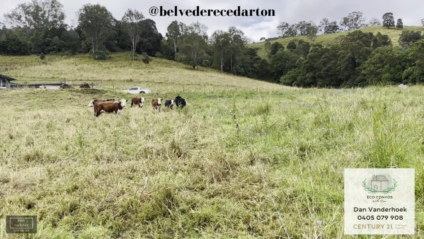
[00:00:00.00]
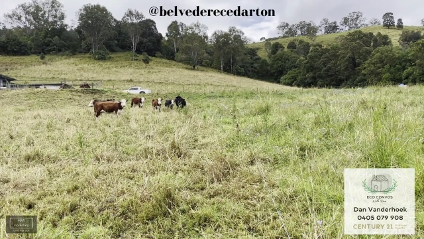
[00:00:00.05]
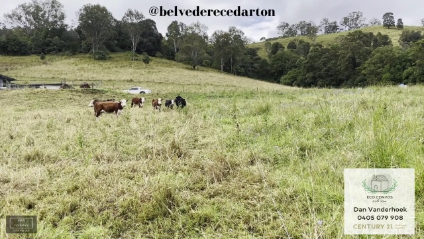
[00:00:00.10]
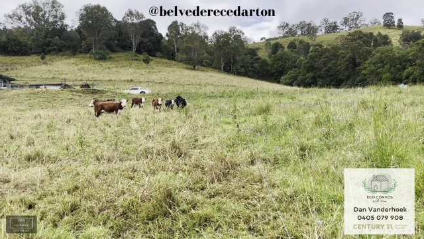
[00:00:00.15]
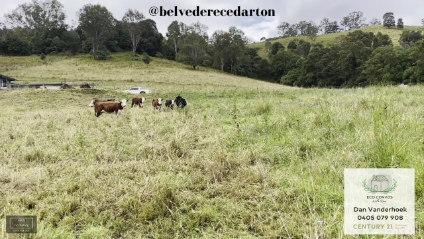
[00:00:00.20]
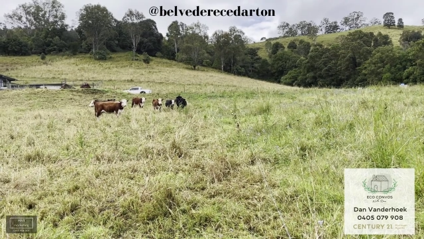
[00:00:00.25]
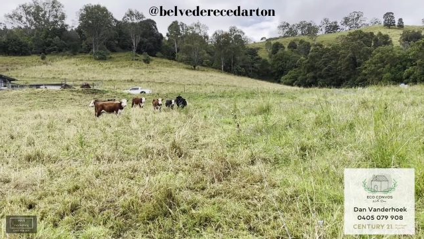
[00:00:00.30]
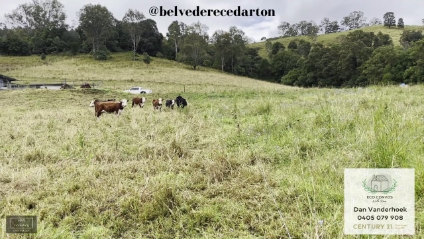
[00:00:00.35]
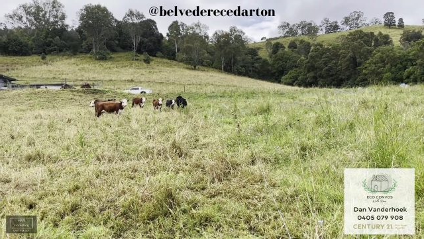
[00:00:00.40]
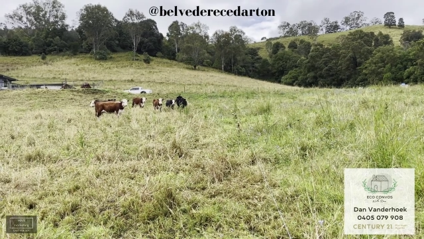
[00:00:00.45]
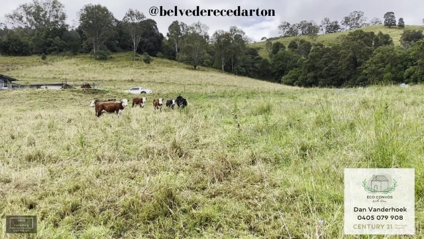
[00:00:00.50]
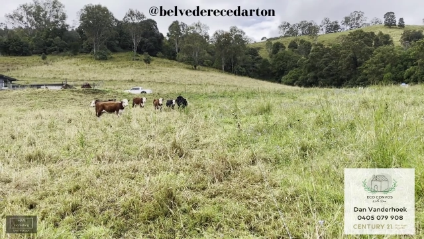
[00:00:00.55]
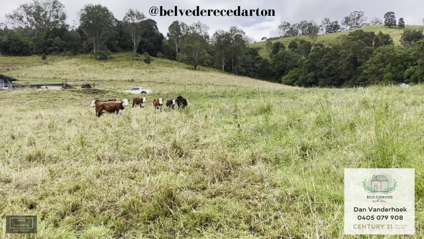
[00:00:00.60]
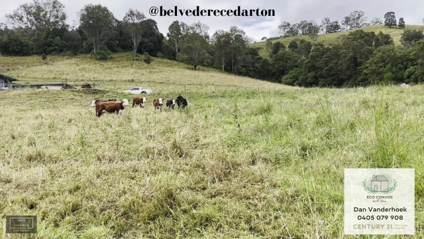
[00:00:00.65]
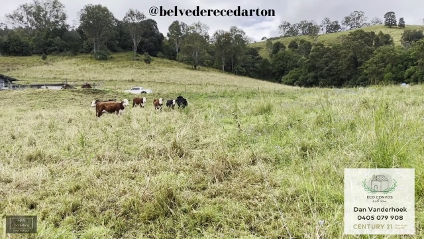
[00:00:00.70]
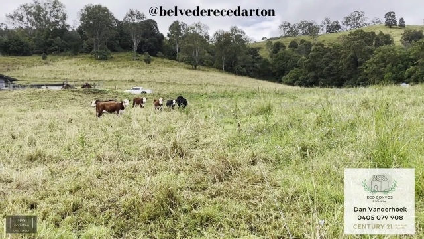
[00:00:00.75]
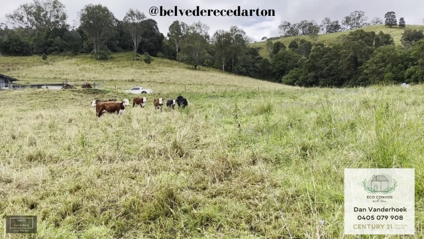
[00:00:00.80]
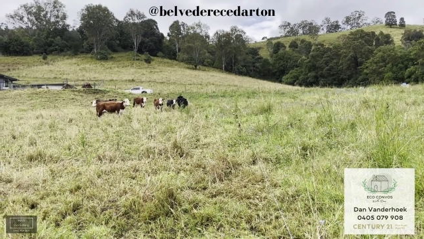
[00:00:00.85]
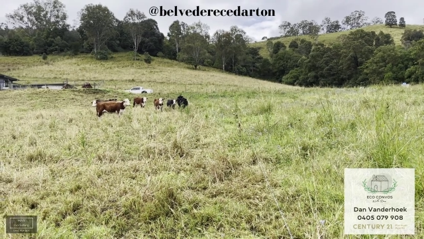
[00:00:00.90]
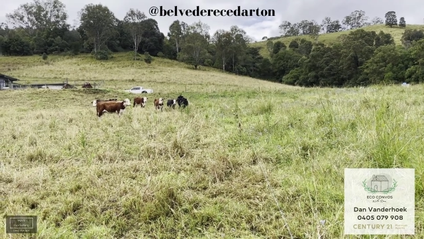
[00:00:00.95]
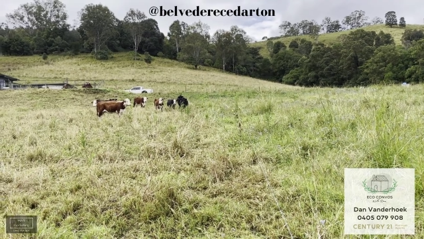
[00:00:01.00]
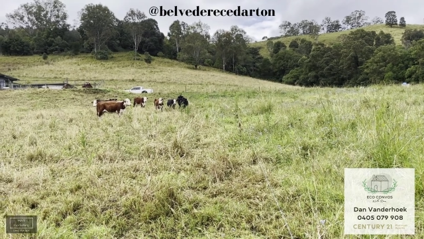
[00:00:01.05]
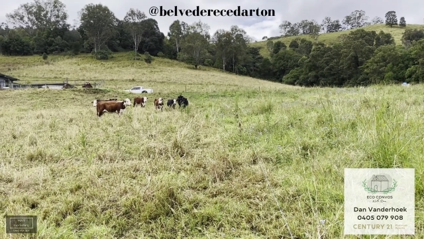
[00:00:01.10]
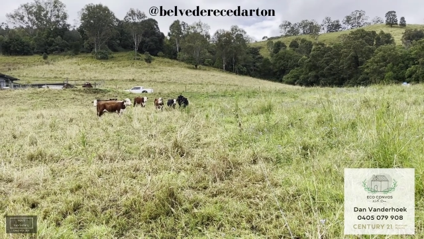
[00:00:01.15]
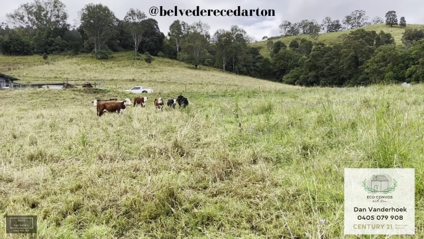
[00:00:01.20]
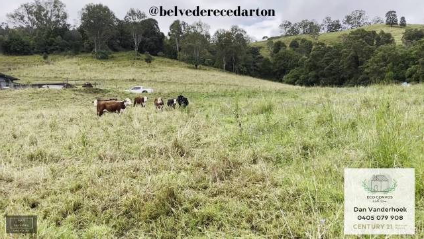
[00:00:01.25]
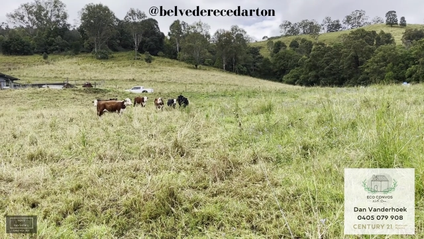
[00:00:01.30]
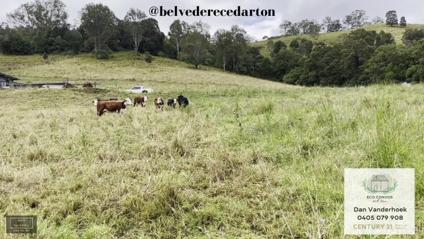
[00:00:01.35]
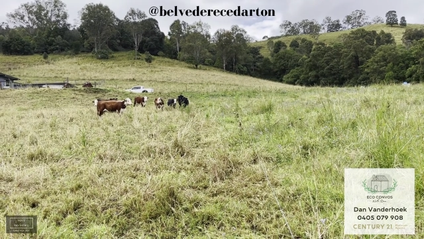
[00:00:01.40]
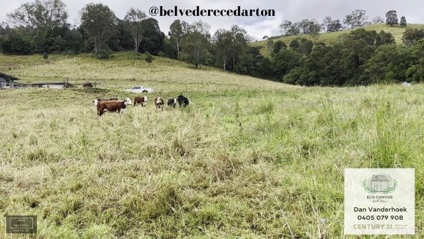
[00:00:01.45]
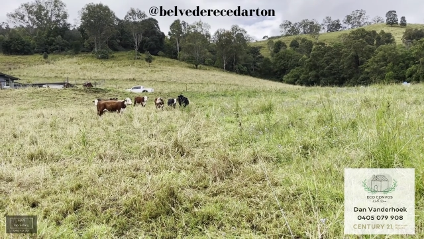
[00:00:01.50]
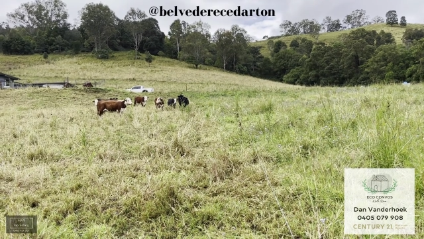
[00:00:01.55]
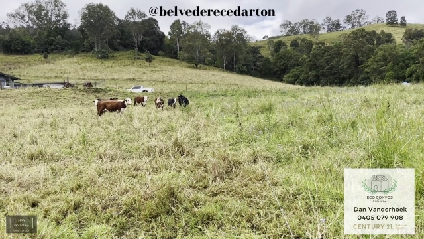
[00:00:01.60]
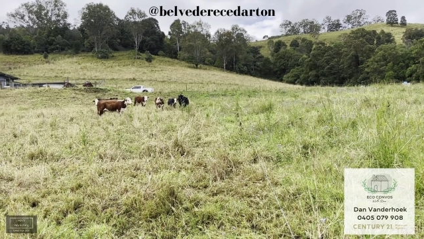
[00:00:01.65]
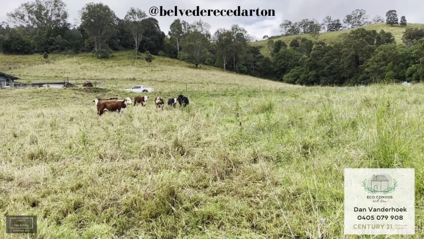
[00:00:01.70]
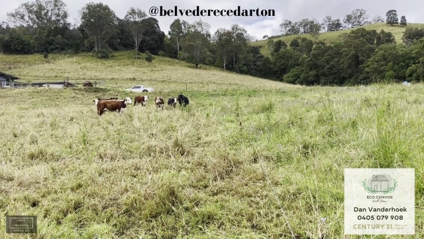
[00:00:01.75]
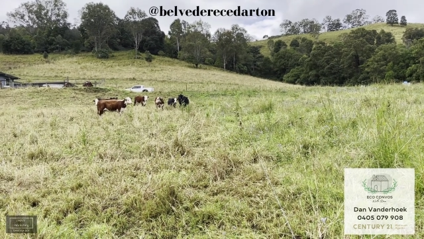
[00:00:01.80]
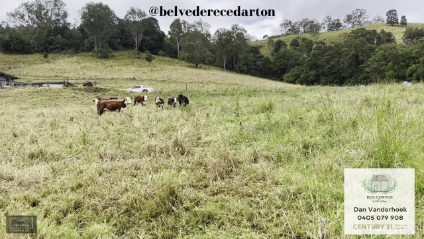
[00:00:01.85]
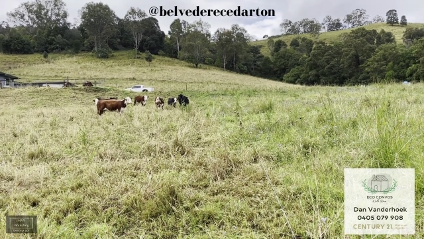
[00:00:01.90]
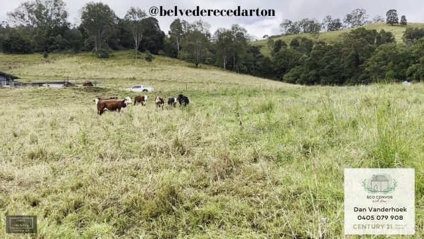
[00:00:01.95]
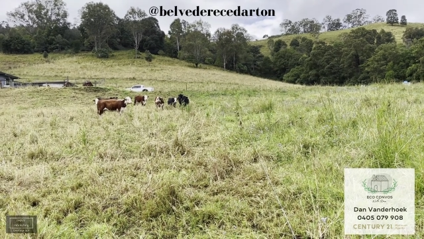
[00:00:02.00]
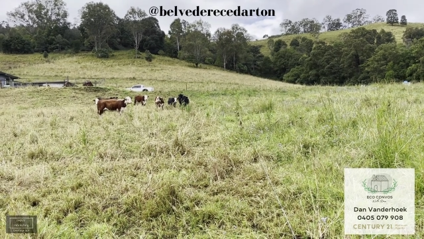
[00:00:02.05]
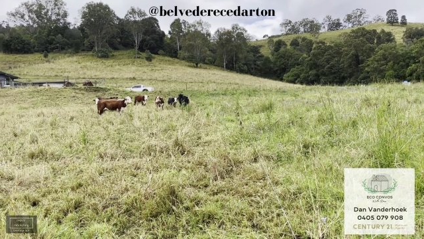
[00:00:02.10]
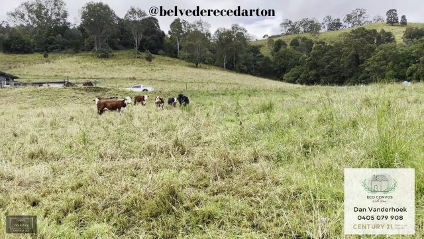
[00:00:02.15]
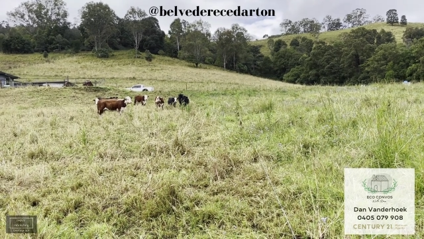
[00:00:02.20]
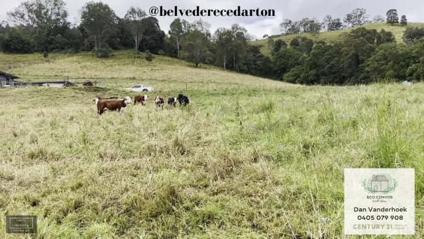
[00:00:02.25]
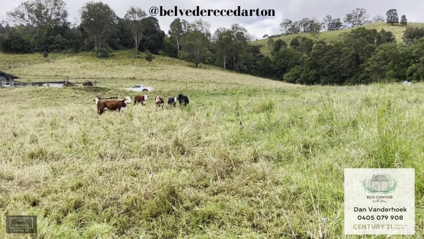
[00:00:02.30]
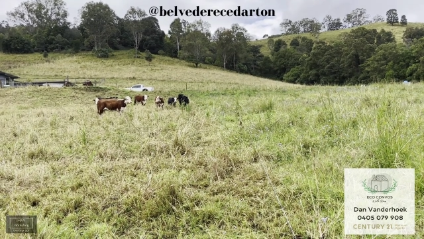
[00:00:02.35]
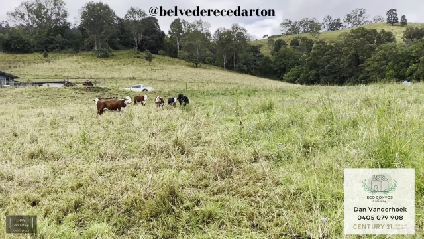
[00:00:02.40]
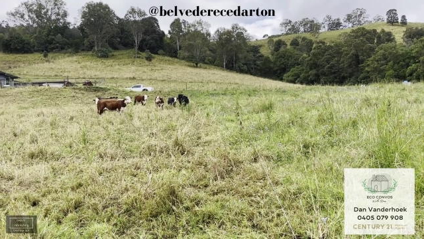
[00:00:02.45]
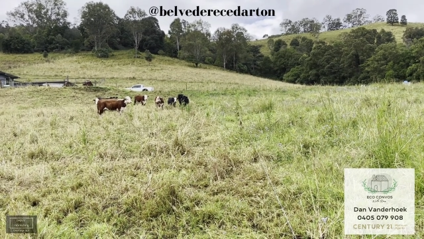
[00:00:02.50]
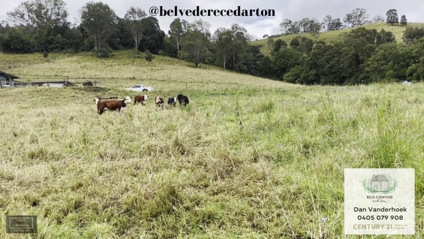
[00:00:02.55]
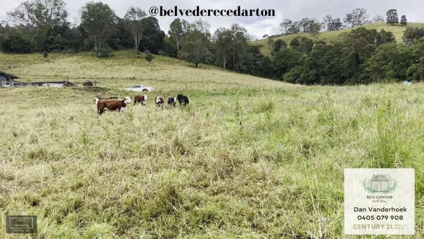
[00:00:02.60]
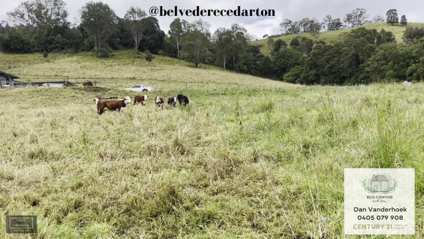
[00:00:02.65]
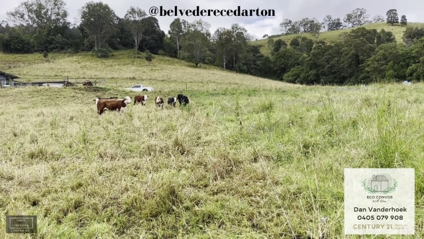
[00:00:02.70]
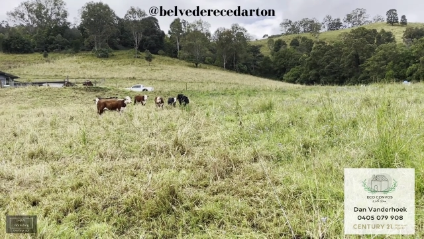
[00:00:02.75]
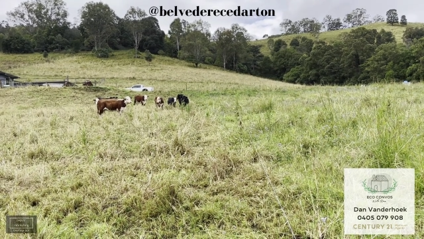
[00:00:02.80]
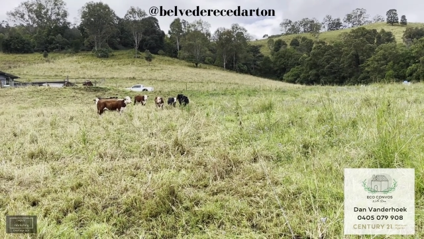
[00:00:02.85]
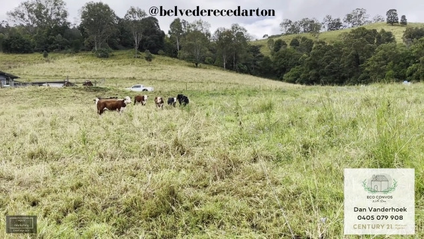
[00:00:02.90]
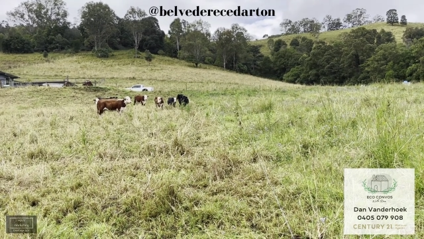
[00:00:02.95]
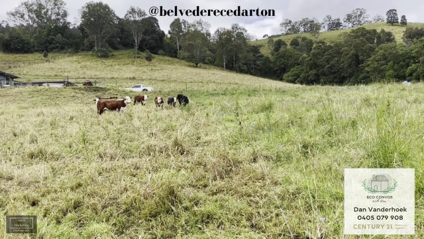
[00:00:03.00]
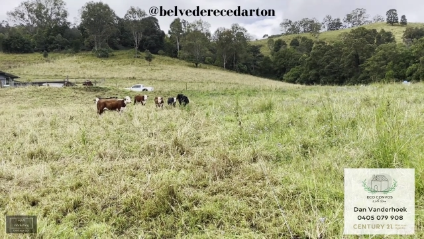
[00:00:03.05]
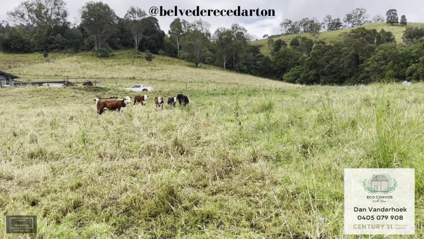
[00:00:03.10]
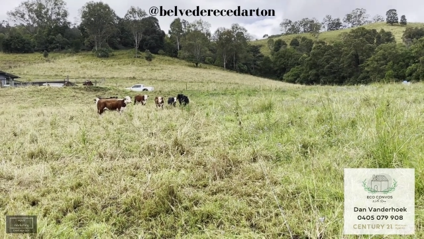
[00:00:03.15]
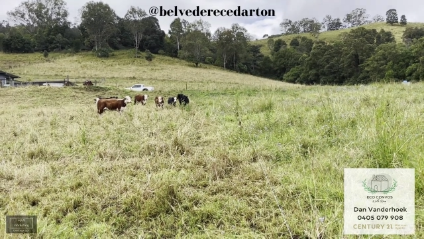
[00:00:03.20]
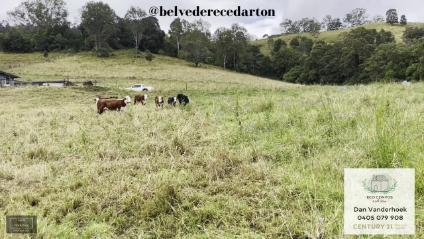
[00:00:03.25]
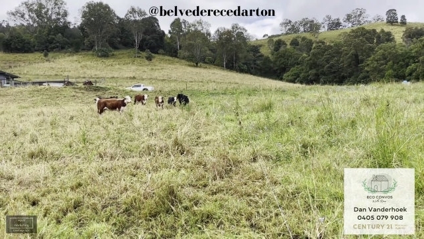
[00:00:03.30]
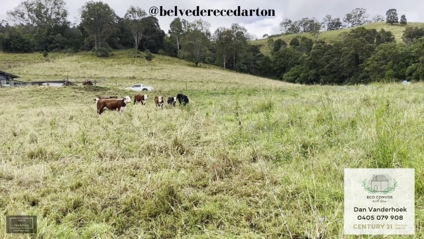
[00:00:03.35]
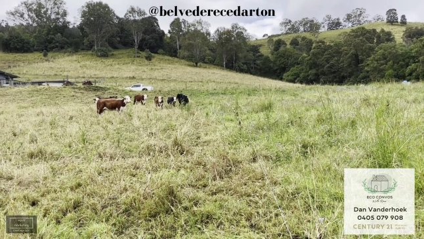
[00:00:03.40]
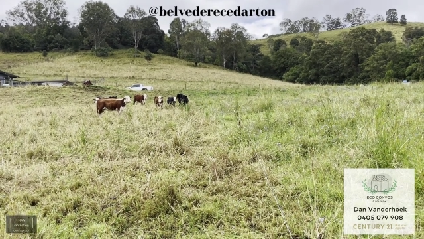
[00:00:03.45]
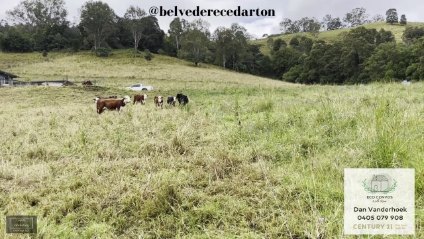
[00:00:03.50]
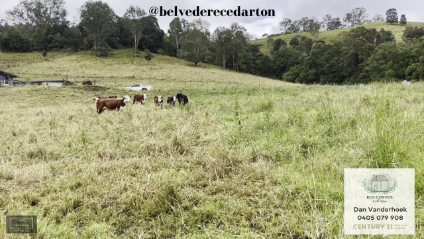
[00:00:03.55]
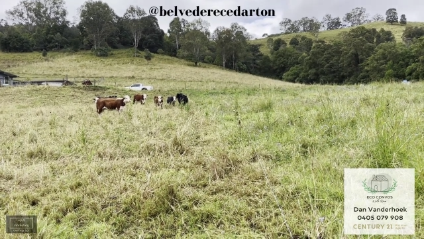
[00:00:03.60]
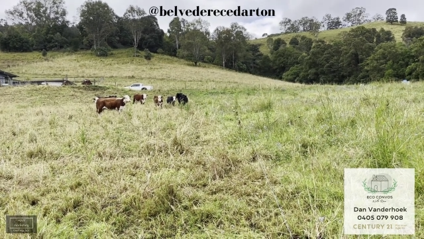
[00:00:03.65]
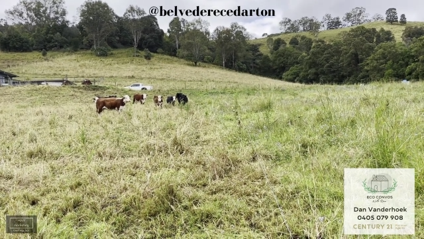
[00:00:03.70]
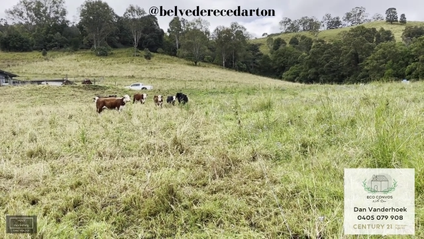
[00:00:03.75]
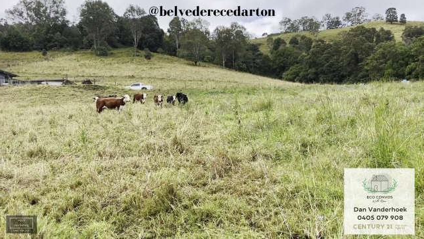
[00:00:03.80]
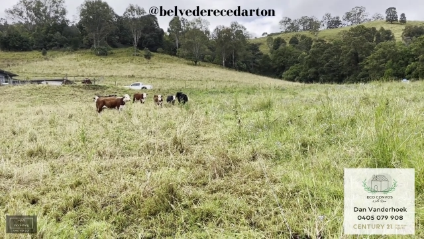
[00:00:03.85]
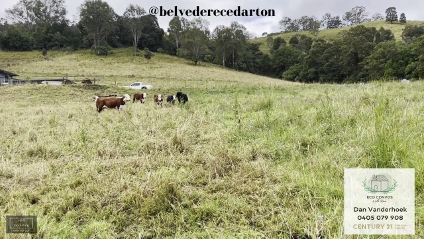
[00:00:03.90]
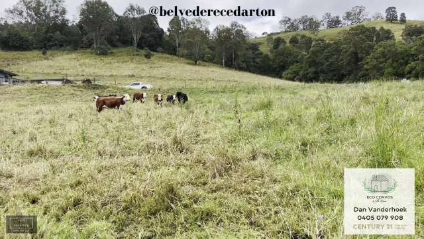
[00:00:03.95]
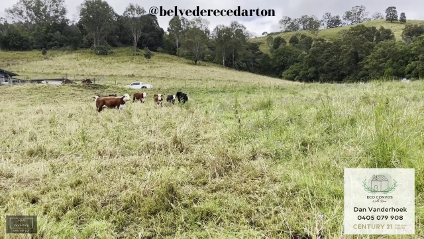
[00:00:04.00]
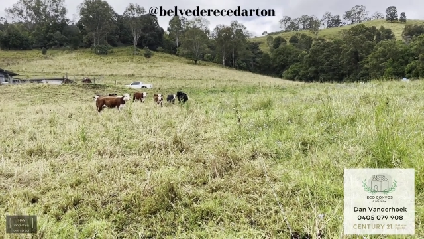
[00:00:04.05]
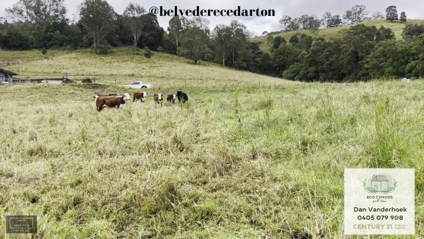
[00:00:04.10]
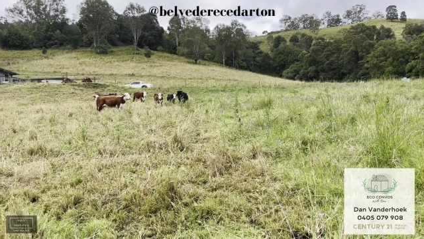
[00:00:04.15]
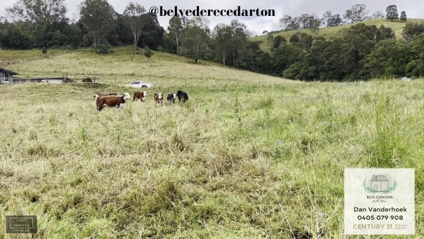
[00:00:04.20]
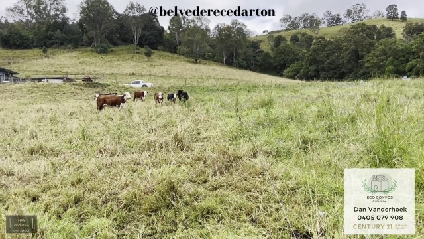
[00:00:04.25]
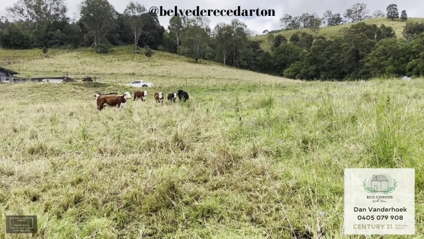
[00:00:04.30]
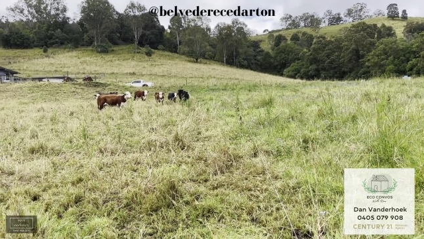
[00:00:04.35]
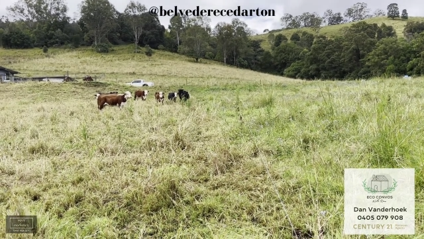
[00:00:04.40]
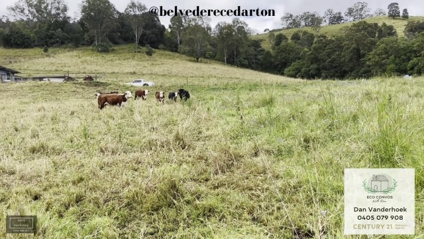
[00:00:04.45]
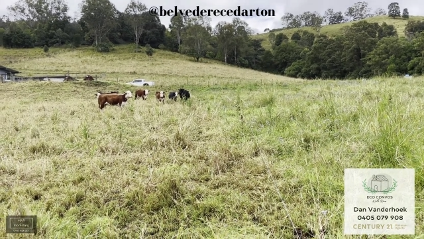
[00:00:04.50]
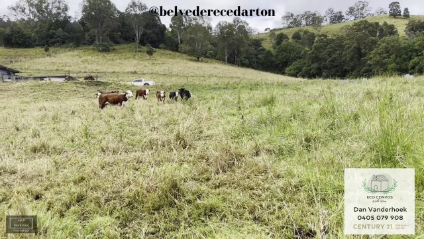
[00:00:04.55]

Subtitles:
Nobody's mouth can be seen.